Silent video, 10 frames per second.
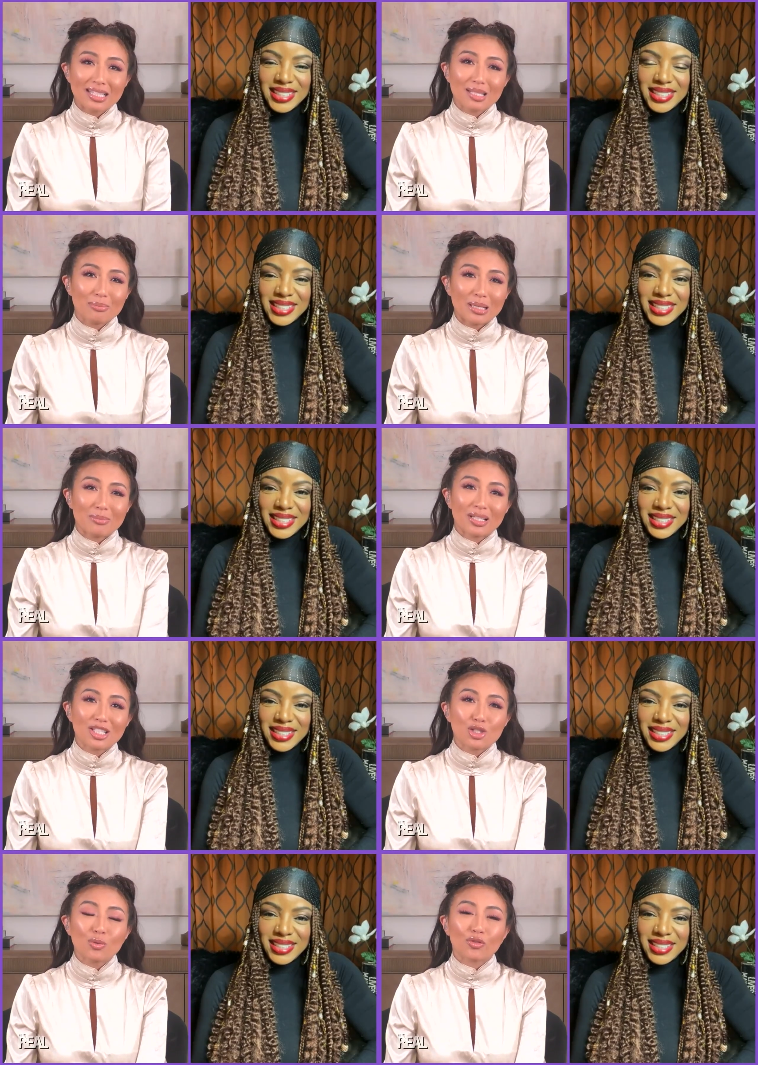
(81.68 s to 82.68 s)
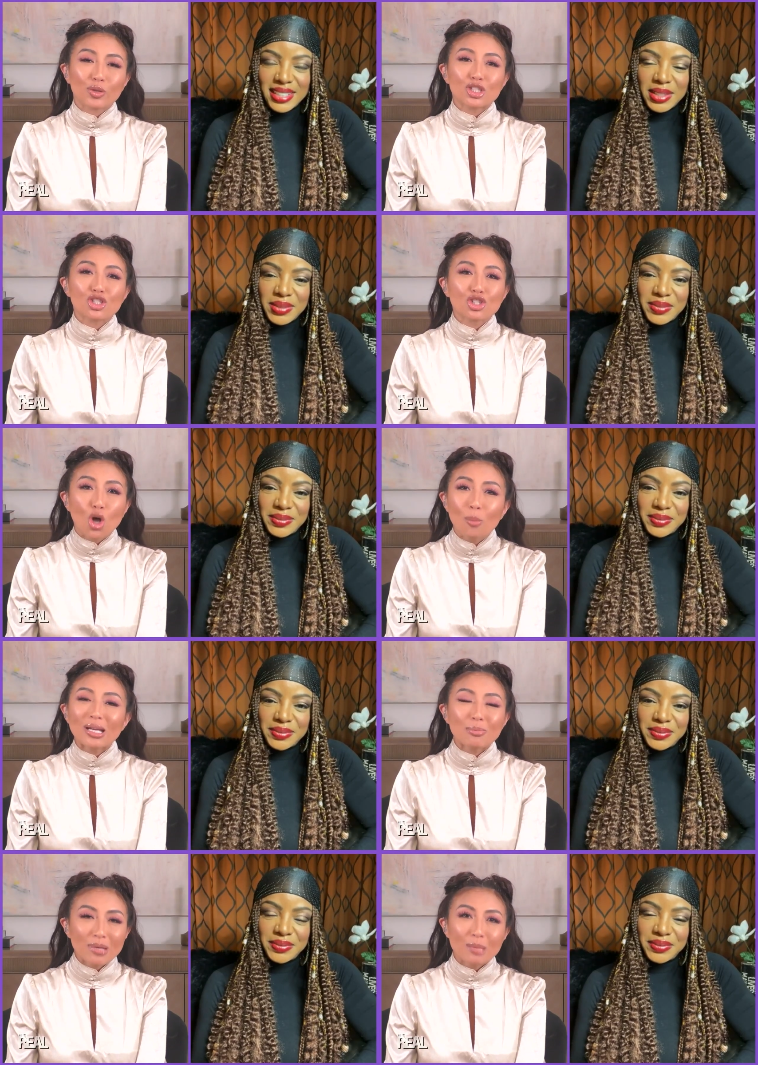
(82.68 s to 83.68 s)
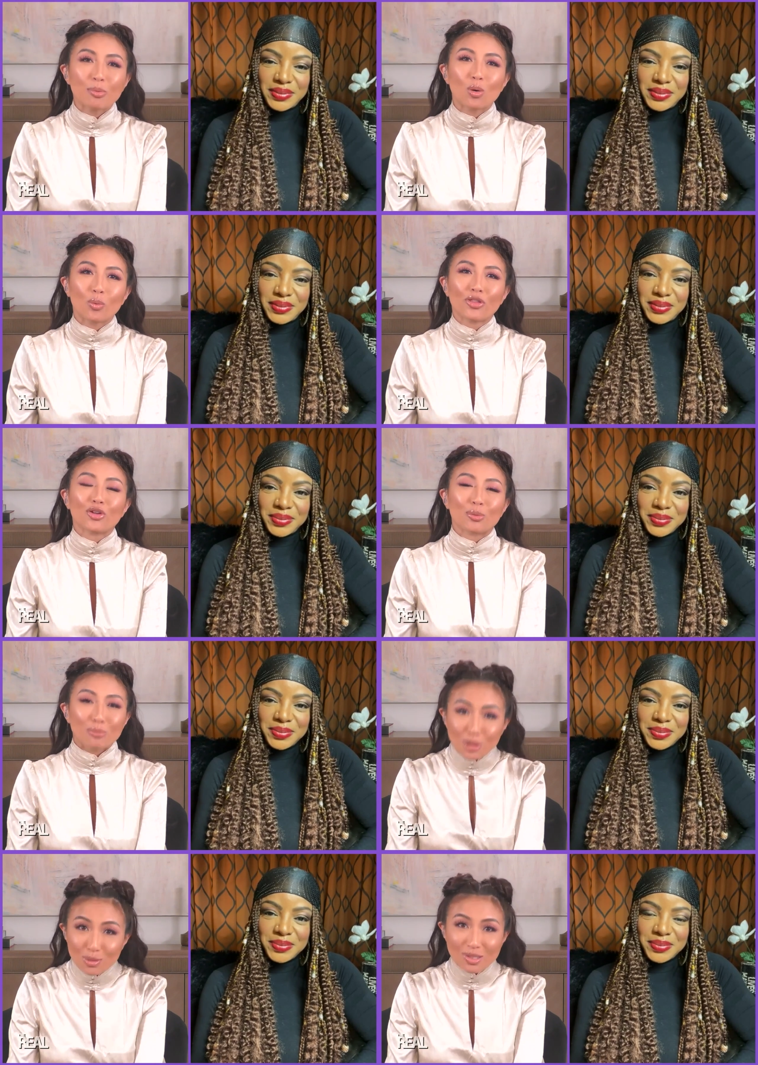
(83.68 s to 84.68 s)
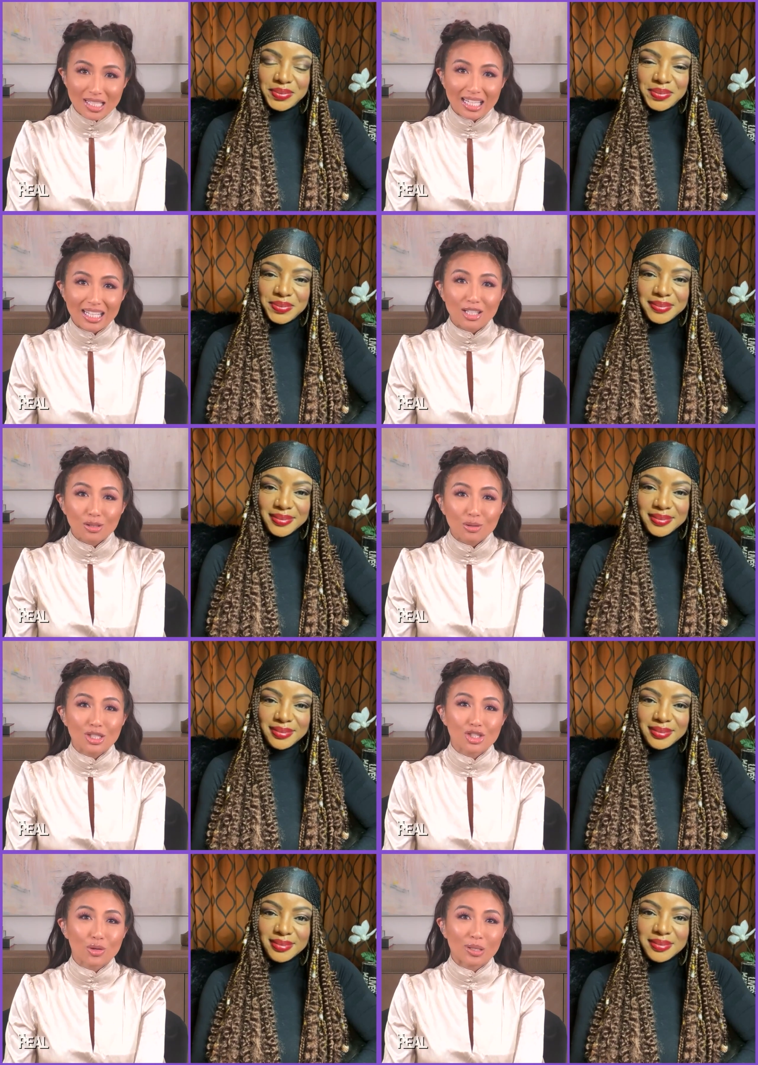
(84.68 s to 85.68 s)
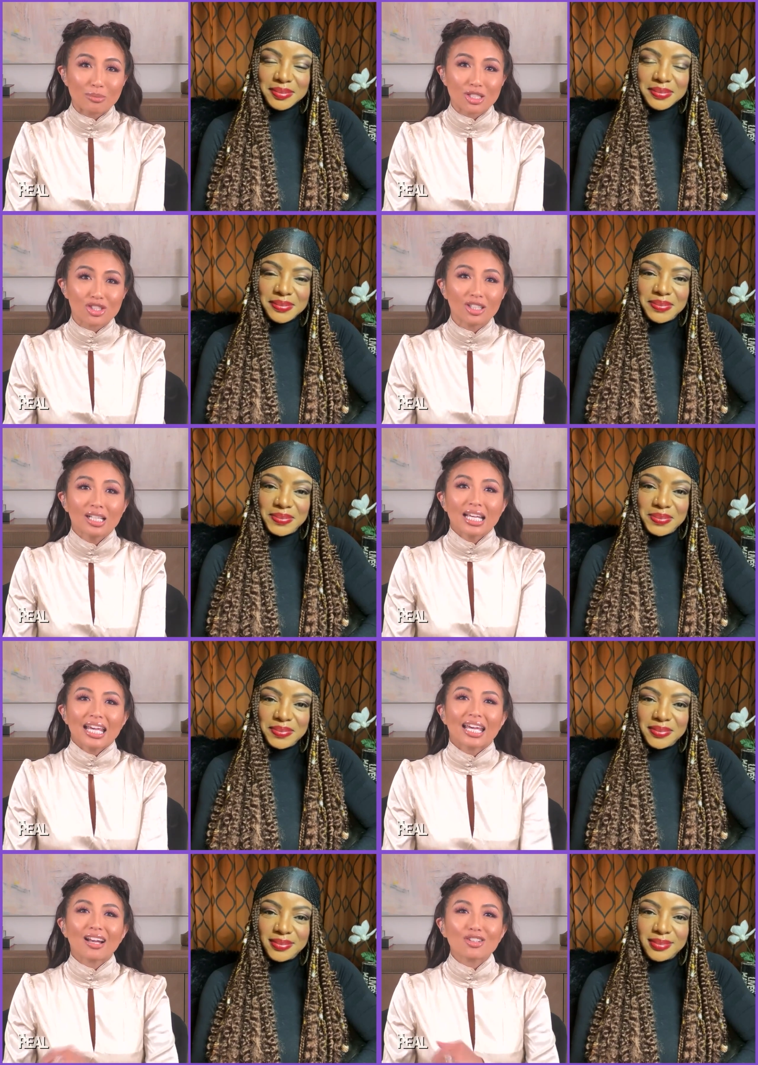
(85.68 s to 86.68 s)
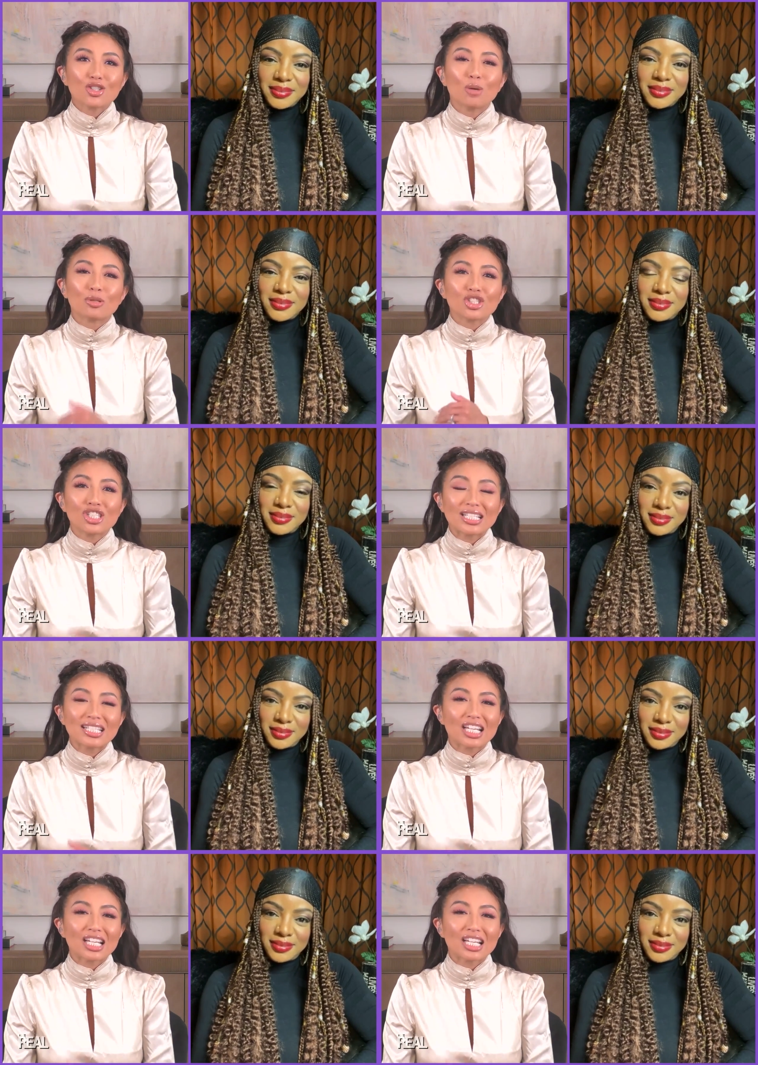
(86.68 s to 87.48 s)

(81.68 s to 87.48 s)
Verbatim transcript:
Speaker 1: meant to be because you have reached so many people with your music, including Joni Mitchell. In October, she